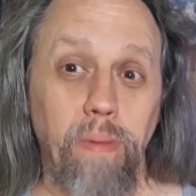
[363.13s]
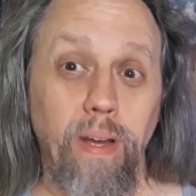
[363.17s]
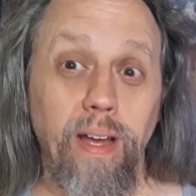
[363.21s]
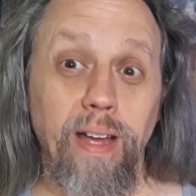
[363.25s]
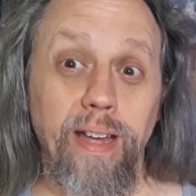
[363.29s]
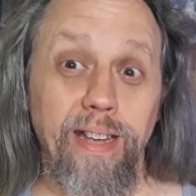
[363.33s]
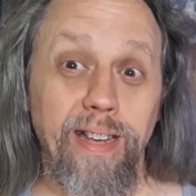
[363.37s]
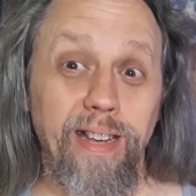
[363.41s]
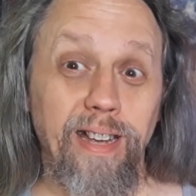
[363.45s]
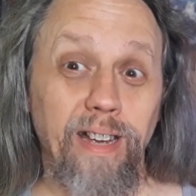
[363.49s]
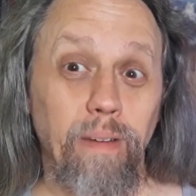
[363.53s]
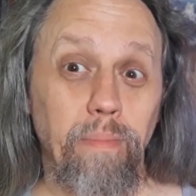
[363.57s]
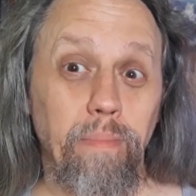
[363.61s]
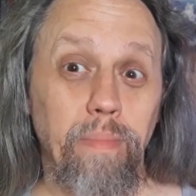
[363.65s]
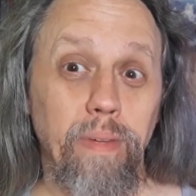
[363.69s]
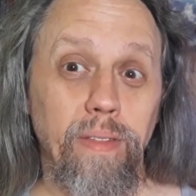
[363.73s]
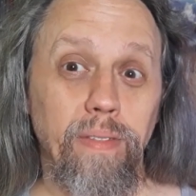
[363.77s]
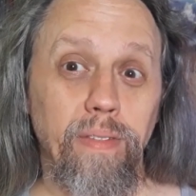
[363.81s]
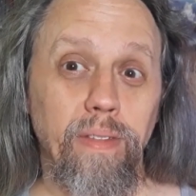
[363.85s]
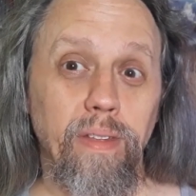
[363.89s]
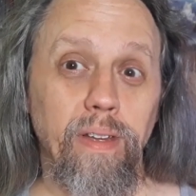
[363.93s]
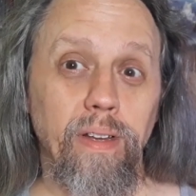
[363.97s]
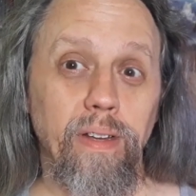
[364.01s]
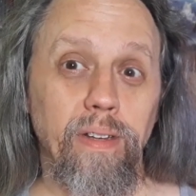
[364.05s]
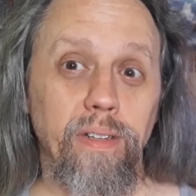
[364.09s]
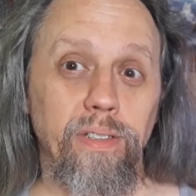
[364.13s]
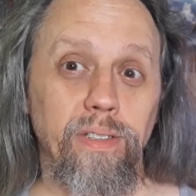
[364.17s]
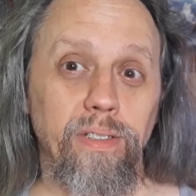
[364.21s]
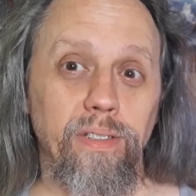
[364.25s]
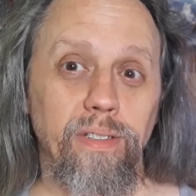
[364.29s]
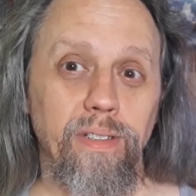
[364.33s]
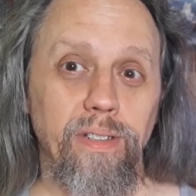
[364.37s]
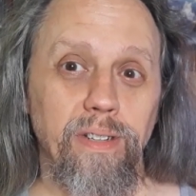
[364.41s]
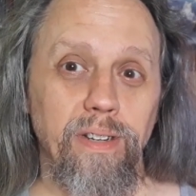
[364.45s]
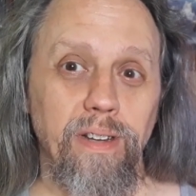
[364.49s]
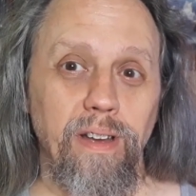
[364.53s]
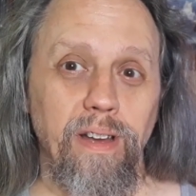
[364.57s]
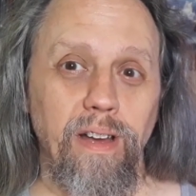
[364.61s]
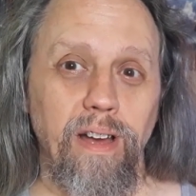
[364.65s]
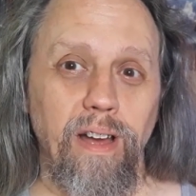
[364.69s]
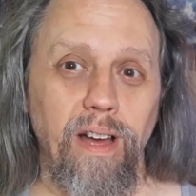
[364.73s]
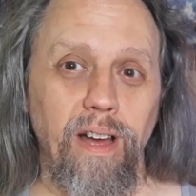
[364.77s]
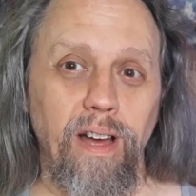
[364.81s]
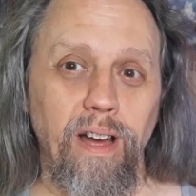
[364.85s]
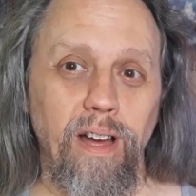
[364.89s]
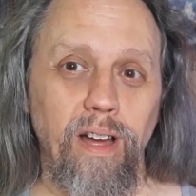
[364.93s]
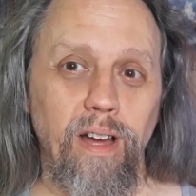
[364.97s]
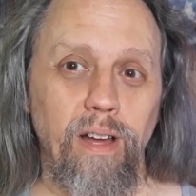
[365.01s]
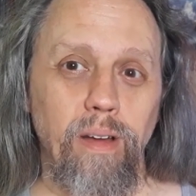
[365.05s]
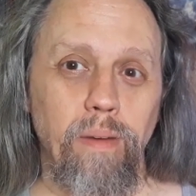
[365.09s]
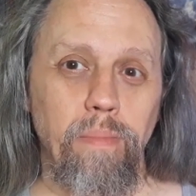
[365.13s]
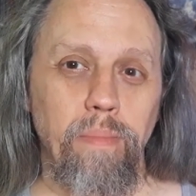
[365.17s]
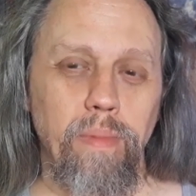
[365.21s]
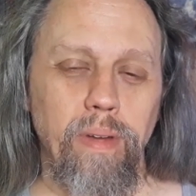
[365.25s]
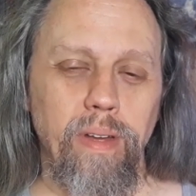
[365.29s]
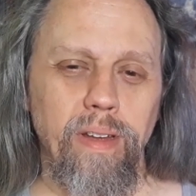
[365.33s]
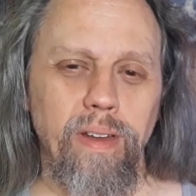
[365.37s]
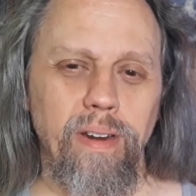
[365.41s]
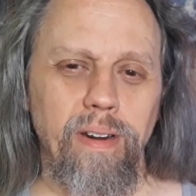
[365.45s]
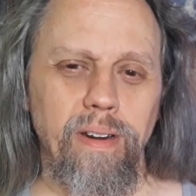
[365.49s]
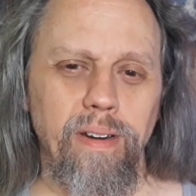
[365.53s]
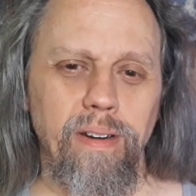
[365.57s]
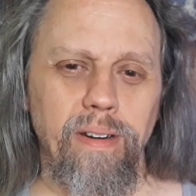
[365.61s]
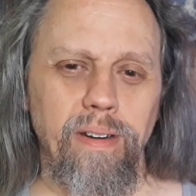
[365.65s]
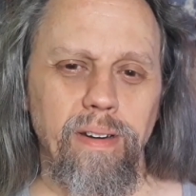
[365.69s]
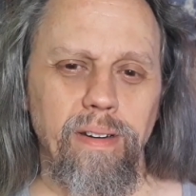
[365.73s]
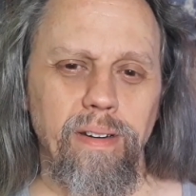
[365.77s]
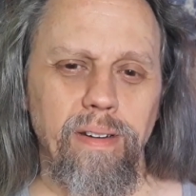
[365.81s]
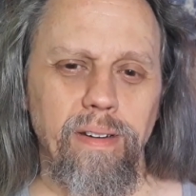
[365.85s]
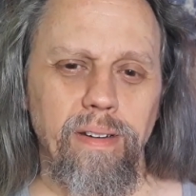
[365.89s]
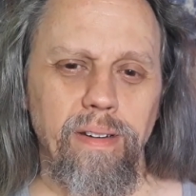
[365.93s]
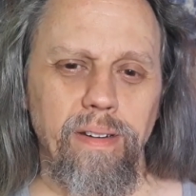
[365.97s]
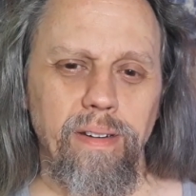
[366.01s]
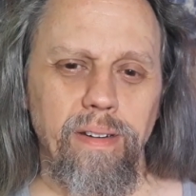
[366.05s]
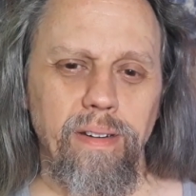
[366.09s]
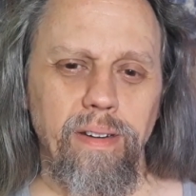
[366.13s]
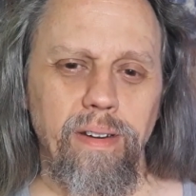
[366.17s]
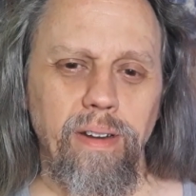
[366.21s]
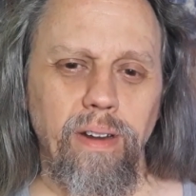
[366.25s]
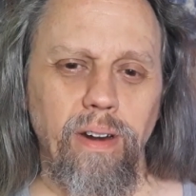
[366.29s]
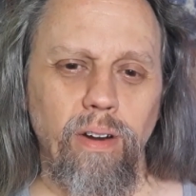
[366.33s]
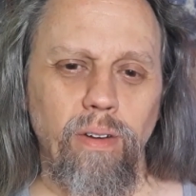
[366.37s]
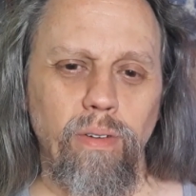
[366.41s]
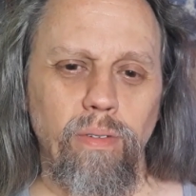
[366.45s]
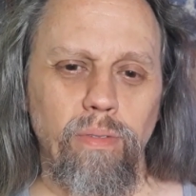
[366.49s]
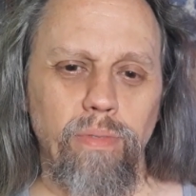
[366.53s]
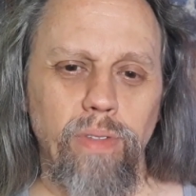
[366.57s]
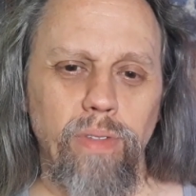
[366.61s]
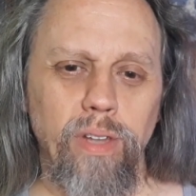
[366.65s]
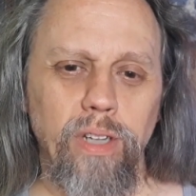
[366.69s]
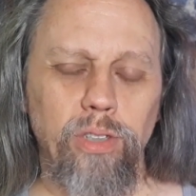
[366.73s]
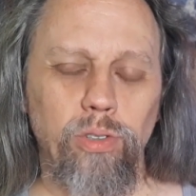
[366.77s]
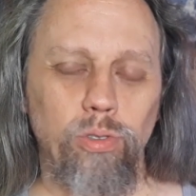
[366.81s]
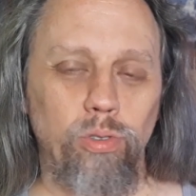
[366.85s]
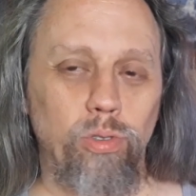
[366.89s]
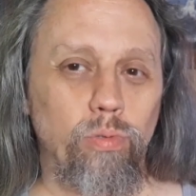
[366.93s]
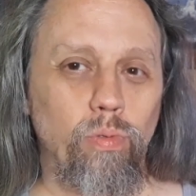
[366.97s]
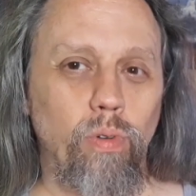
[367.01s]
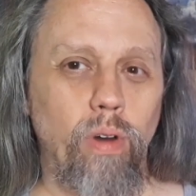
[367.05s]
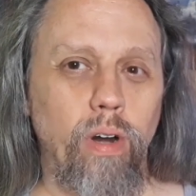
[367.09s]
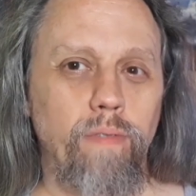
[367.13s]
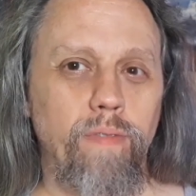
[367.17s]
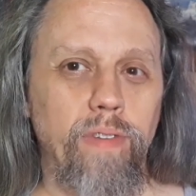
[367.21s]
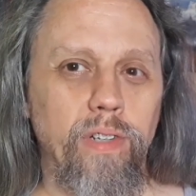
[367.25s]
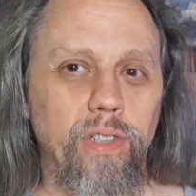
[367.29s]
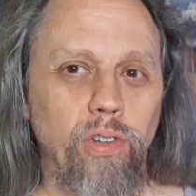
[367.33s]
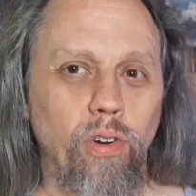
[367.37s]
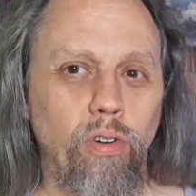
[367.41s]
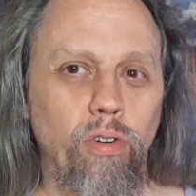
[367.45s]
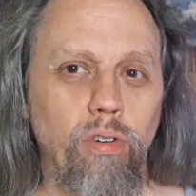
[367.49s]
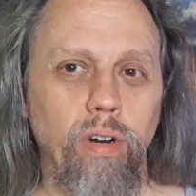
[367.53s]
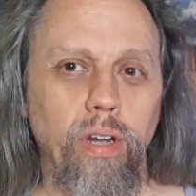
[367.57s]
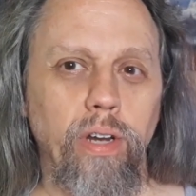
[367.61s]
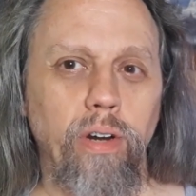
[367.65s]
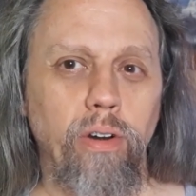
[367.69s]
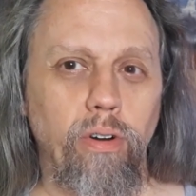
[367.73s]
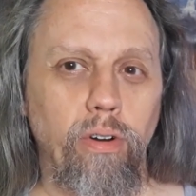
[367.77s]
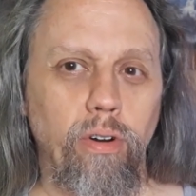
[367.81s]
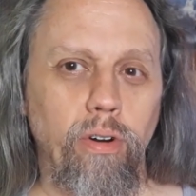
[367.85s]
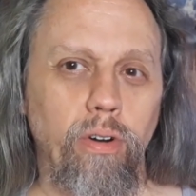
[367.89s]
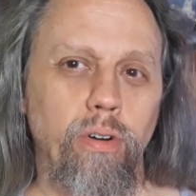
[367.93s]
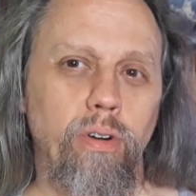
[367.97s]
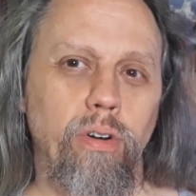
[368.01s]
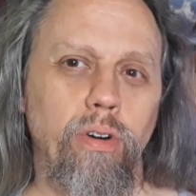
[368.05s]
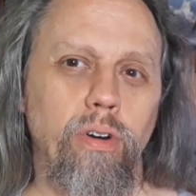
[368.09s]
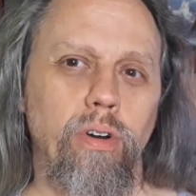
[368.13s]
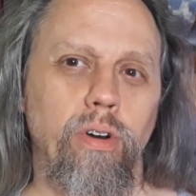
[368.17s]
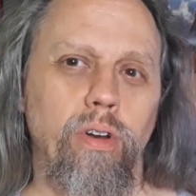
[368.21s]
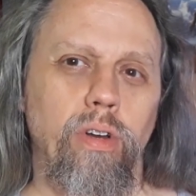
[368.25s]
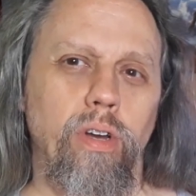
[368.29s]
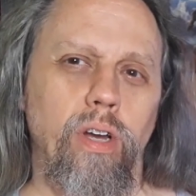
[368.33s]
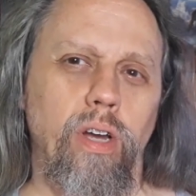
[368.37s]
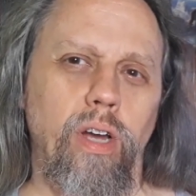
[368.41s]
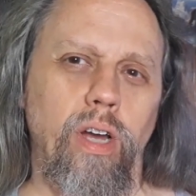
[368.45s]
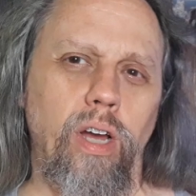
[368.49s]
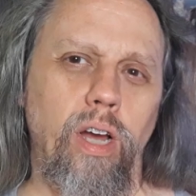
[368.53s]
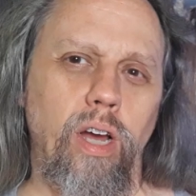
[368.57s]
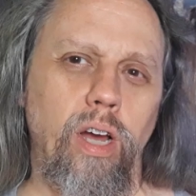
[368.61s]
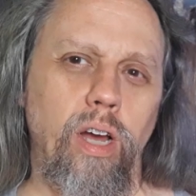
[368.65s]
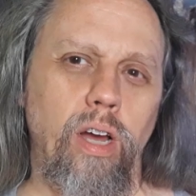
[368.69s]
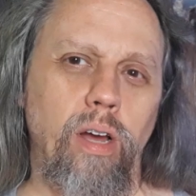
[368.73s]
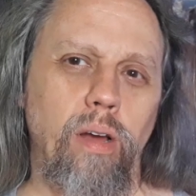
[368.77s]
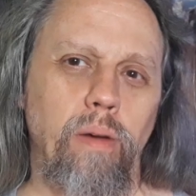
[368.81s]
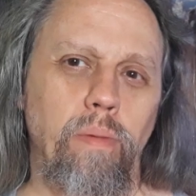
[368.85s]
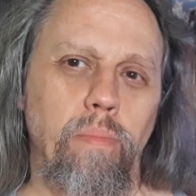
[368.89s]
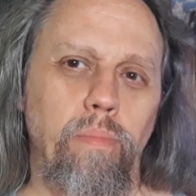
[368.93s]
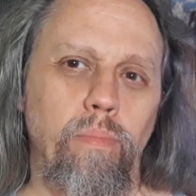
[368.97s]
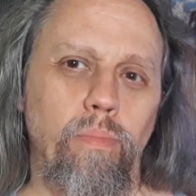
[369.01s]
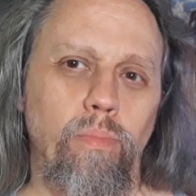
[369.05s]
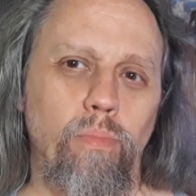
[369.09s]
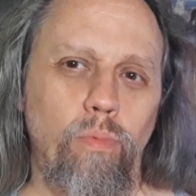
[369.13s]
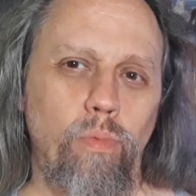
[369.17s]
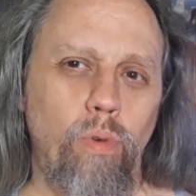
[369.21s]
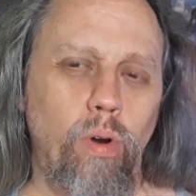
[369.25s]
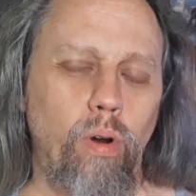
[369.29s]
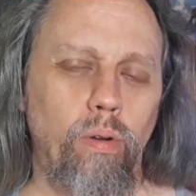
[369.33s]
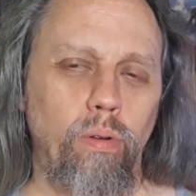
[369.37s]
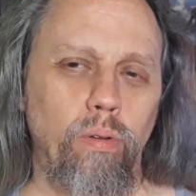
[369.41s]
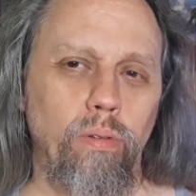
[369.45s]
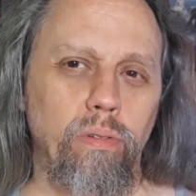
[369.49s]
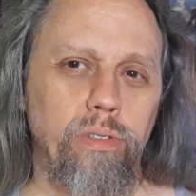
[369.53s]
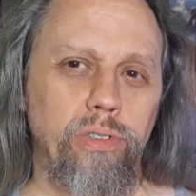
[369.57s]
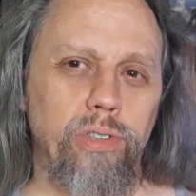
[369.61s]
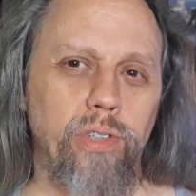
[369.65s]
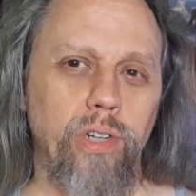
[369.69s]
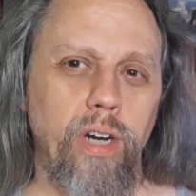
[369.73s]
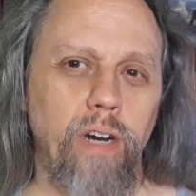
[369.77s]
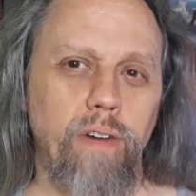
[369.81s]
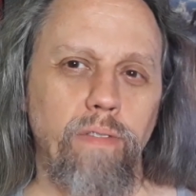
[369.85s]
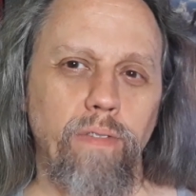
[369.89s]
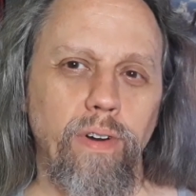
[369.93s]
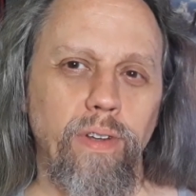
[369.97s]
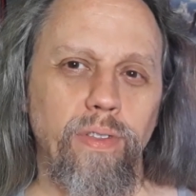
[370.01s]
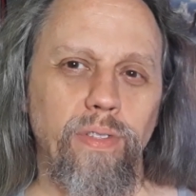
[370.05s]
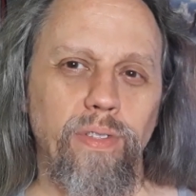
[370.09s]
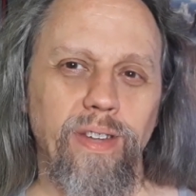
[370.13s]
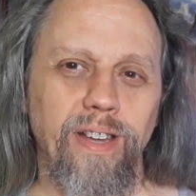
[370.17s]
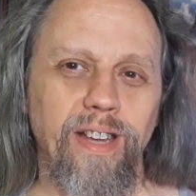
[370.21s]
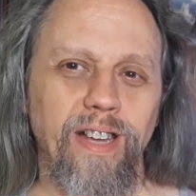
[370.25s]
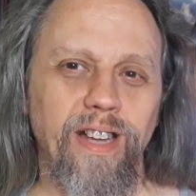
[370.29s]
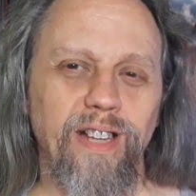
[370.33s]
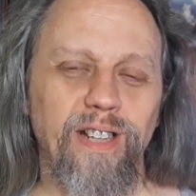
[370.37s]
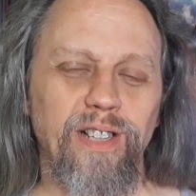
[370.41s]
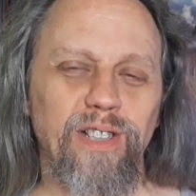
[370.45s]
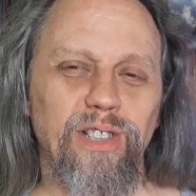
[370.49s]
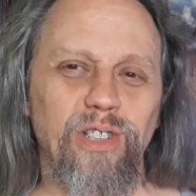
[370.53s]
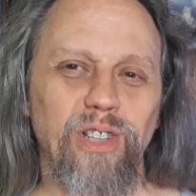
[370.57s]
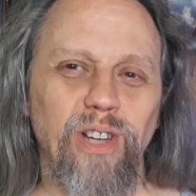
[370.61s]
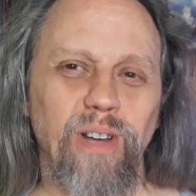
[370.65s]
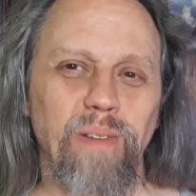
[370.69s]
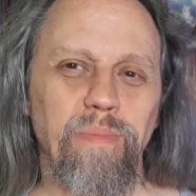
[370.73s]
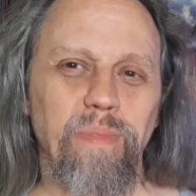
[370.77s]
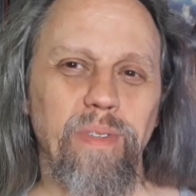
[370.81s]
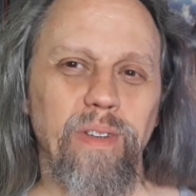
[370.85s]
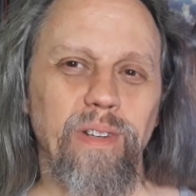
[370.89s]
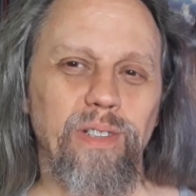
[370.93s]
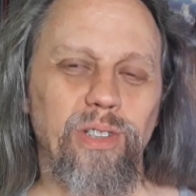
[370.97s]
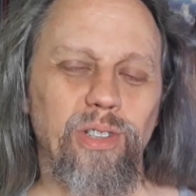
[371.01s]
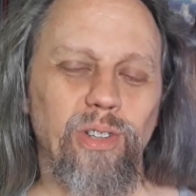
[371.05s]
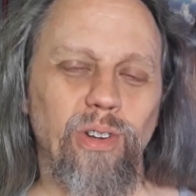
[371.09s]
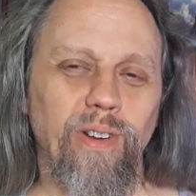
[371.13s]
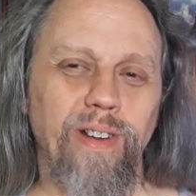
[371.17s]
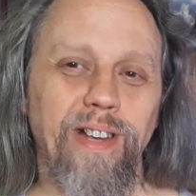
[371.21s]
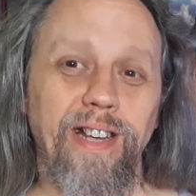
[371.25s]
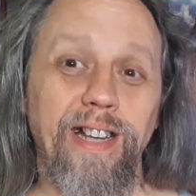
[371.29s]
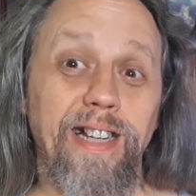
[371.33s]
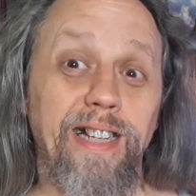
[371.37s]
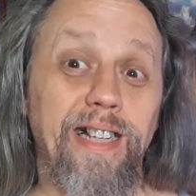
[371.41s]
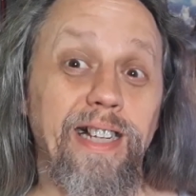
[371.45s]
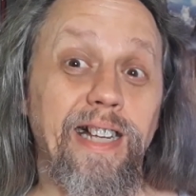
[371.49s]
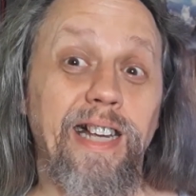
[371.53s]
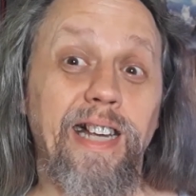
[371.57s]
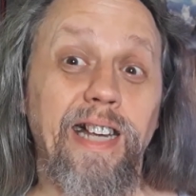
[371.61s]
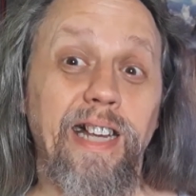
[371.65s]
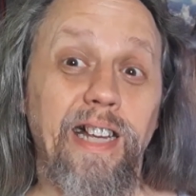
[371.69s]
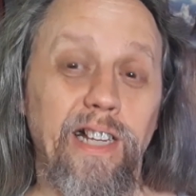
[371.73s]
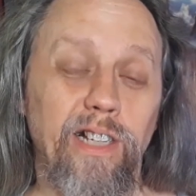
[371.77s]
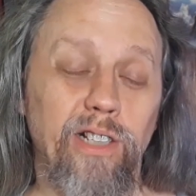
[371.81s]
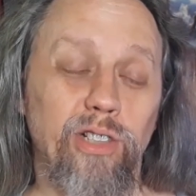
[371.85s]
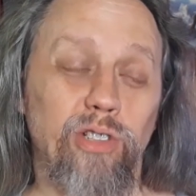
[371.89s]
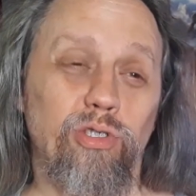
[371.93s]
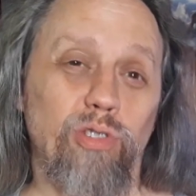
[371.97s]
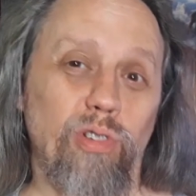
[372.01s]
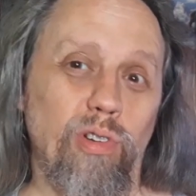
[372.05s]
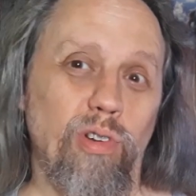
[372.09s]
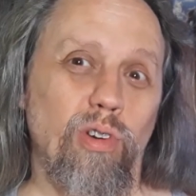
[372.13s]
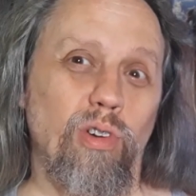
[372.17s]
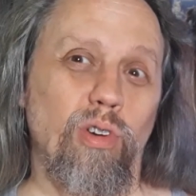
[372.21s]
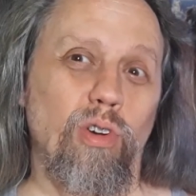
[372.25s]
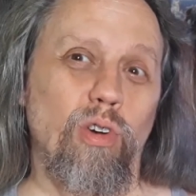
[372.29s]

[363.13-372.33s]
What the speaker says: by him in this. And, you know, this was one of his earlier roles and everything in something. So he is